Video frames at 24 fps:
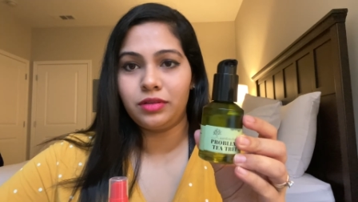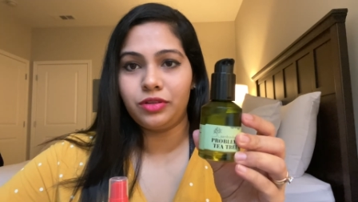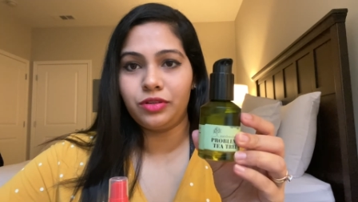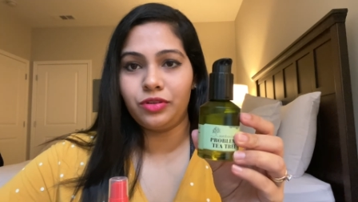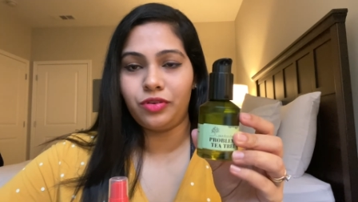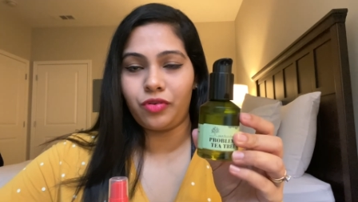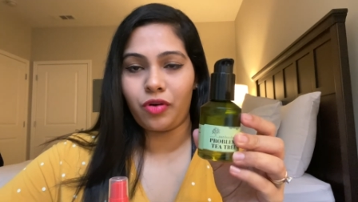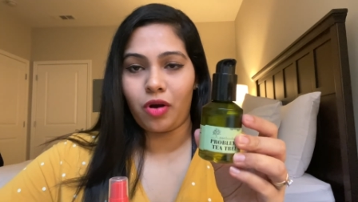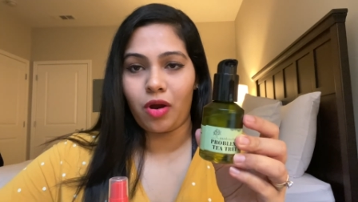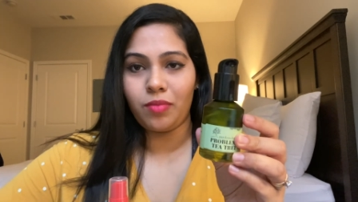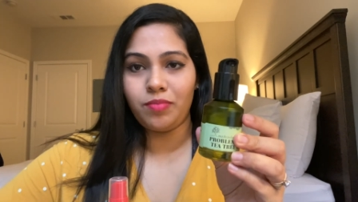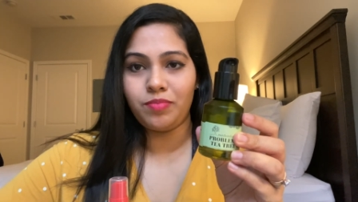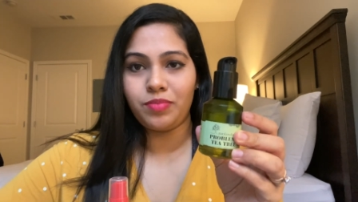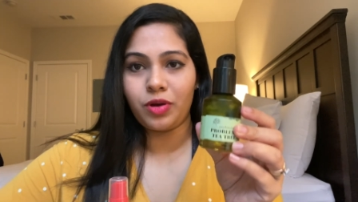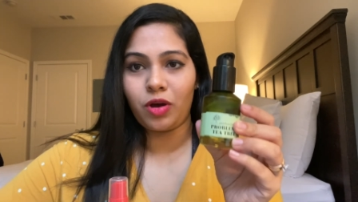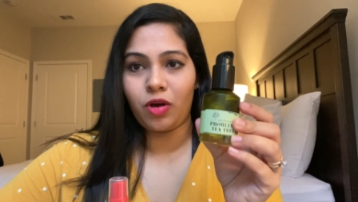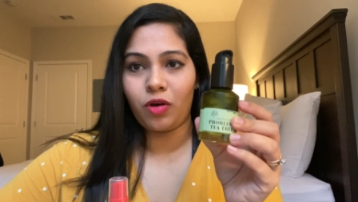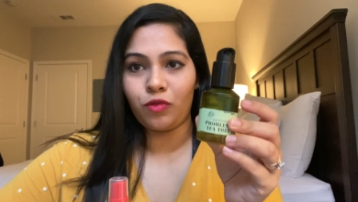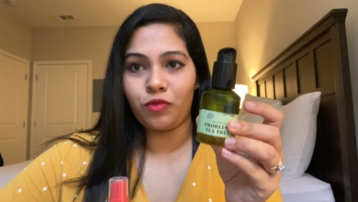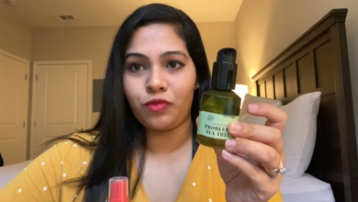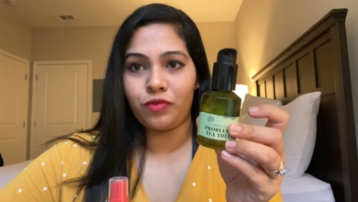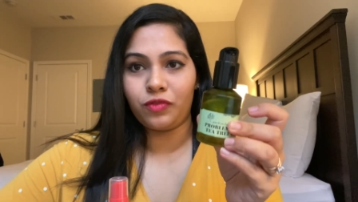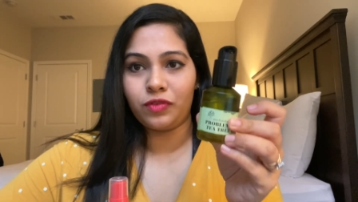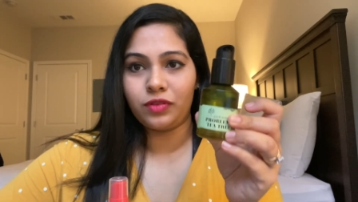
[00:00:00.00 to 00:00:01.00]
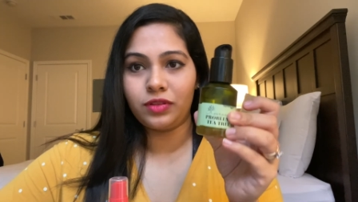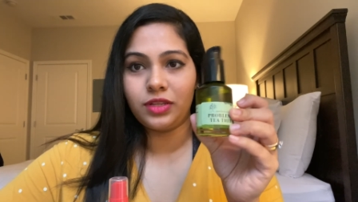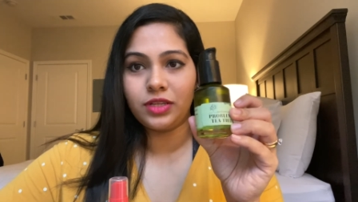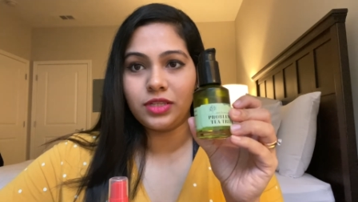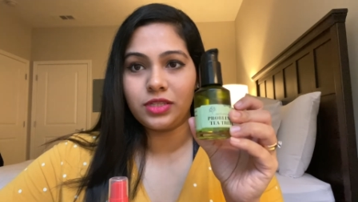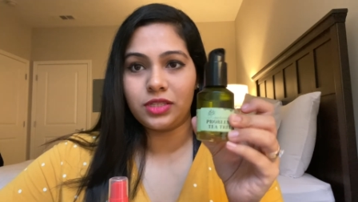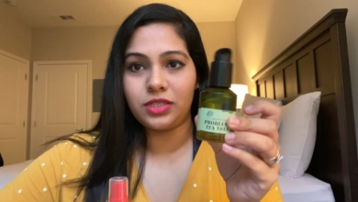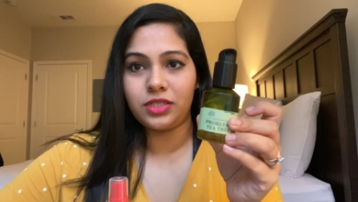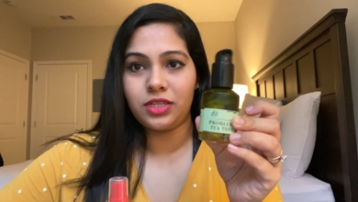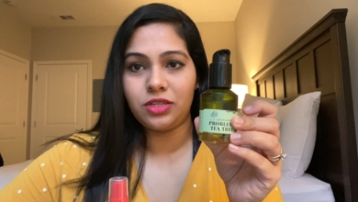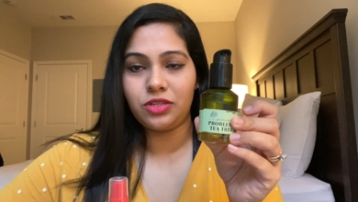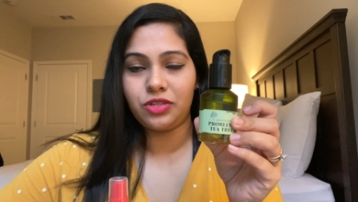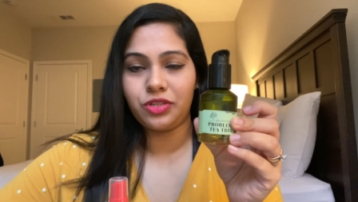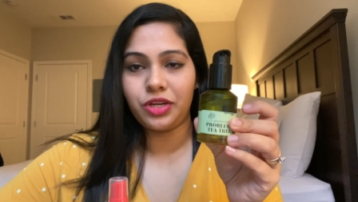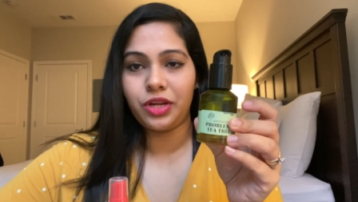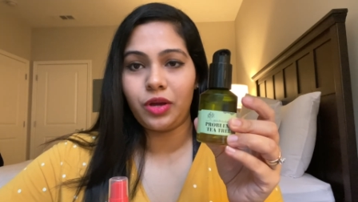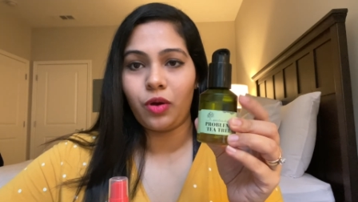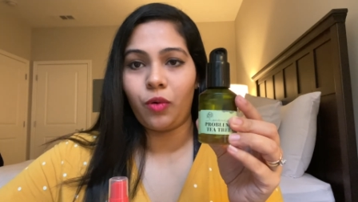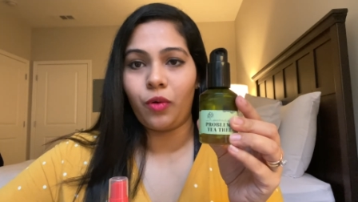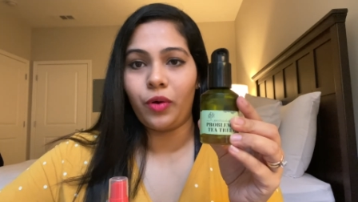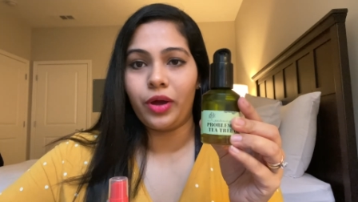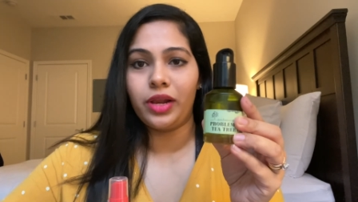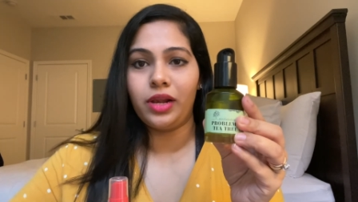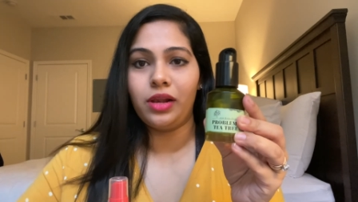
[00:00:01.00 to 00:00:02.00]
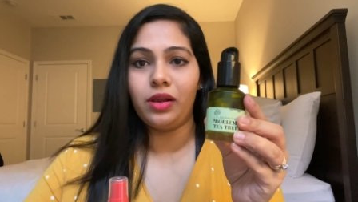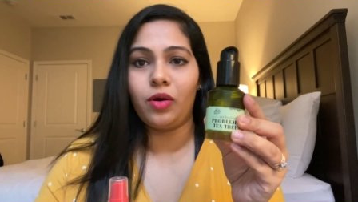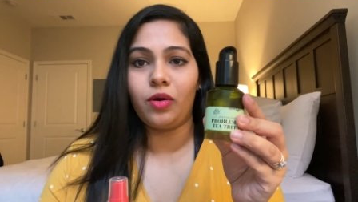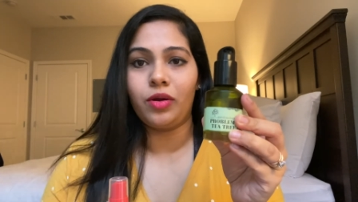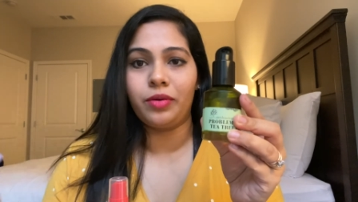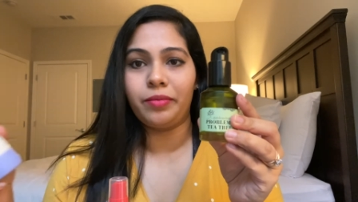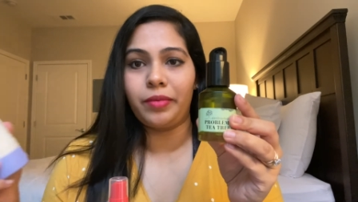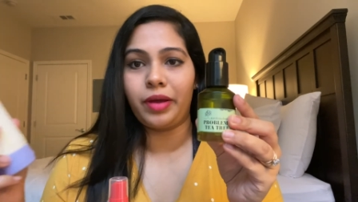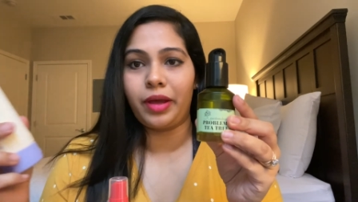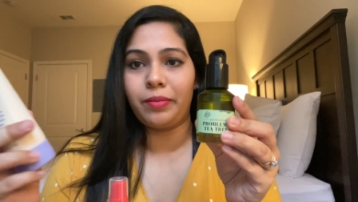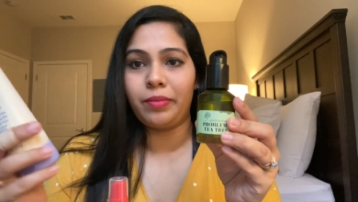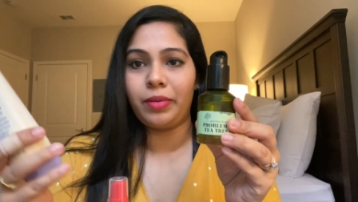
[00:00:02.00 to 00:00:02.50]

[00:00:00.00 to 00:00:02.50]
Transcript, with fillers: drop of this tea tree oil on my